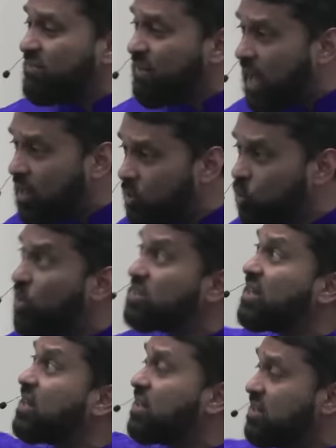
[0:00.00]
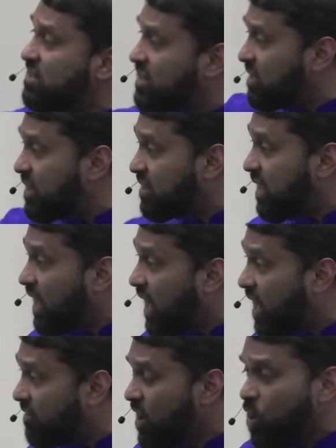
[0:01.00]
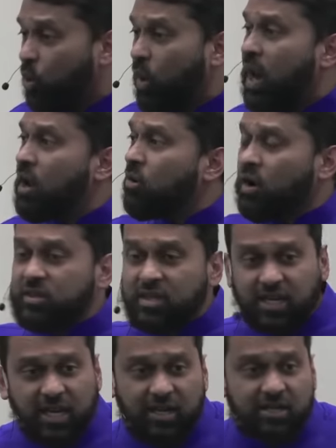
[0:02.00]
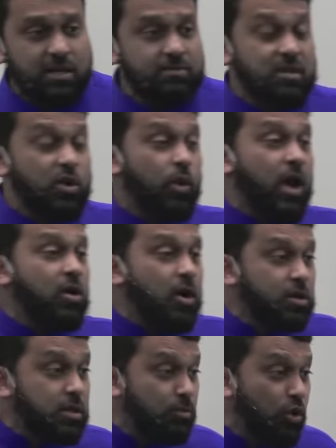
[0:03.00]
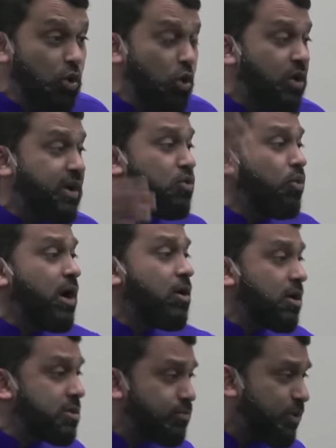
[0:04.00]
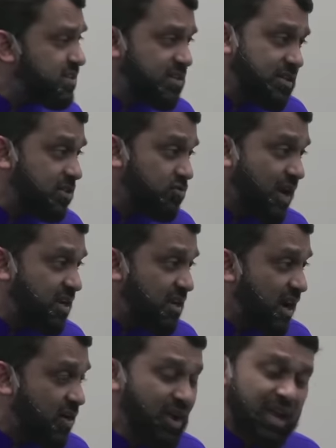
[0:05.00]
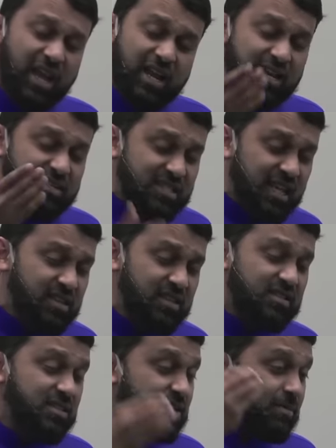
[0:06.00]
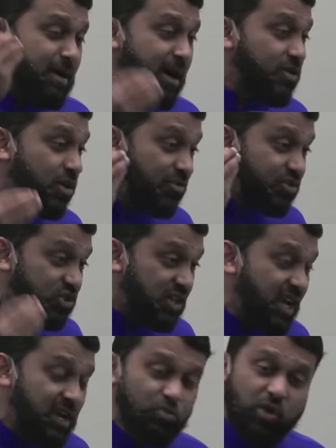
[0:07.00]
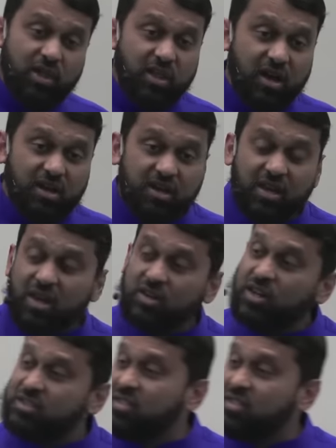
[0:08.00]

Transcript: value was that izzah that they have? Where are the kingdoms and where are the muluk and where are the presidents right right now, and I say this as a matter of shame, wallahi, not